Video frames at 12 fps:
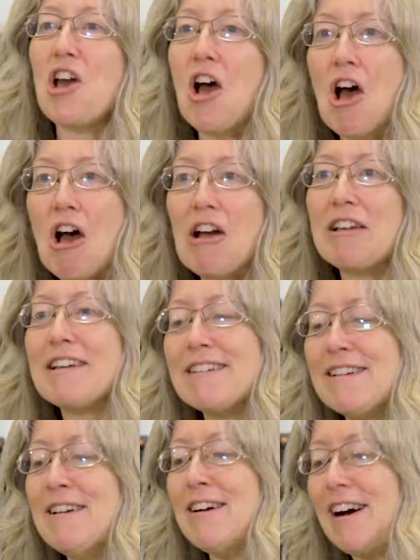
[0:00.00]
young,
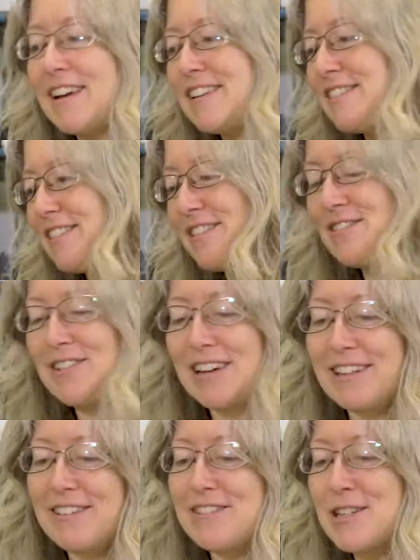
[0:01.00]
and I
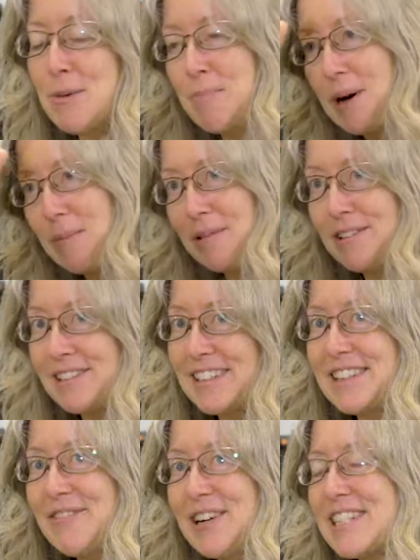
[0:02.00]
lived in a bubble
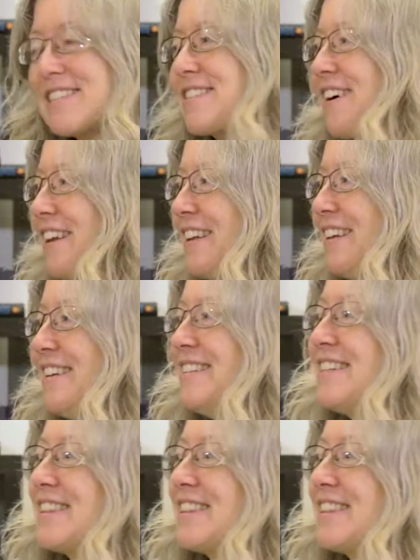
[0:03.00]
in the West Island,